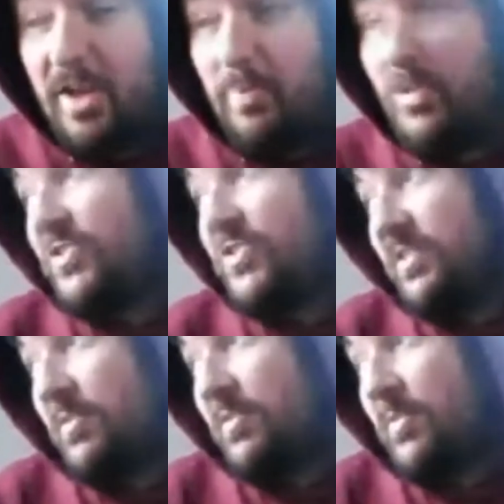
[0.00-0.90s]

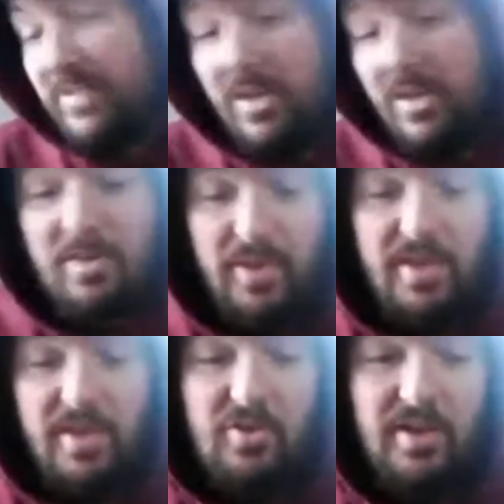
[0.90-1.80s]
operation is able to tell you.
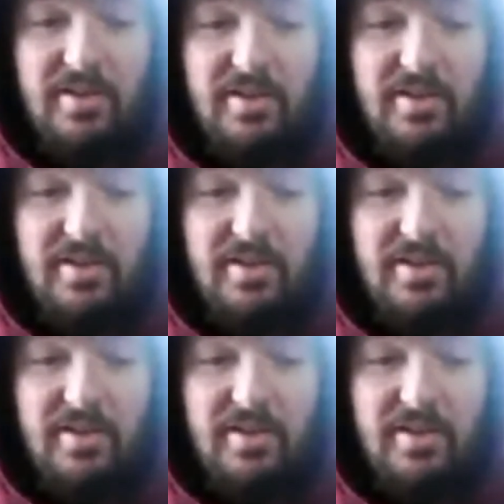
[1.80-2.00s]
But, yeah, you know,